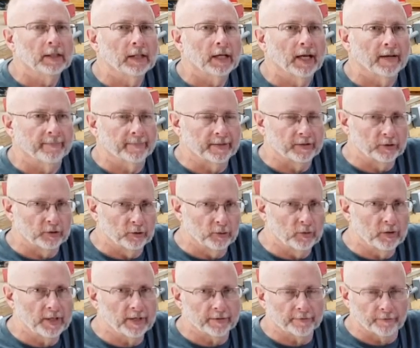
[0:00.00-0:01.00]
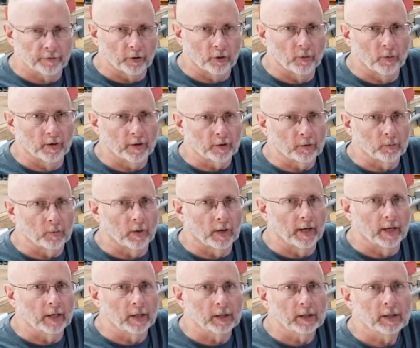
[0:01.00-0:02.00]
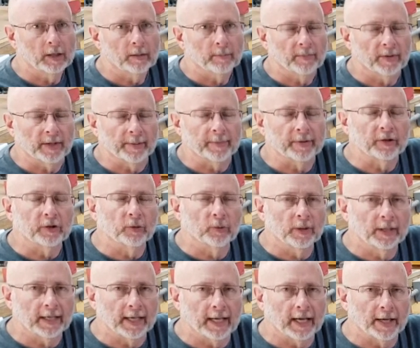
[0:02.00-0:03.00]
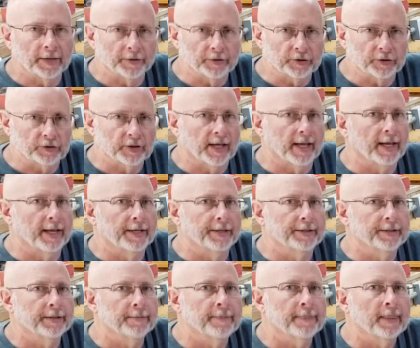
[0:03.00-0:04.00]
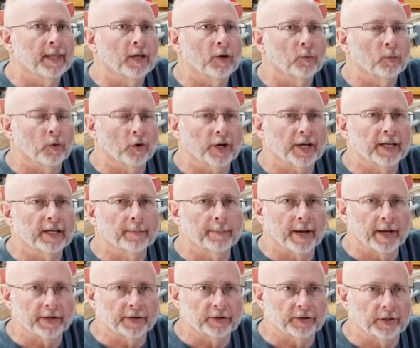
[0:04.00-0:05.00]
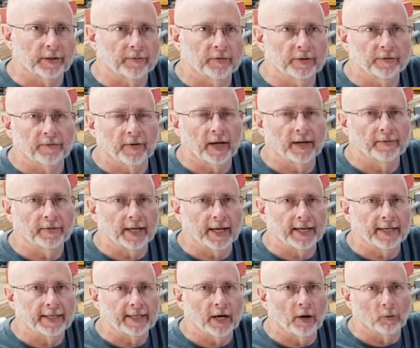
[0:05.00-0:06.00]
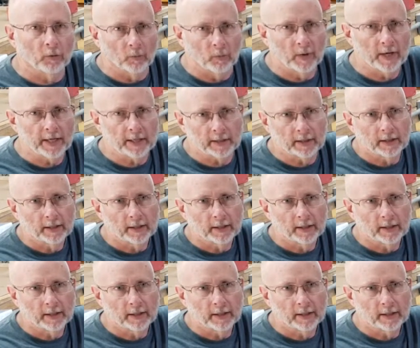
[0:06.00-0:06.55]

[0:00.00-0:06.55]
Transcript: I've been doing it for quite a while, but I've been doing it on the side, working about a 75 to 80 hour week.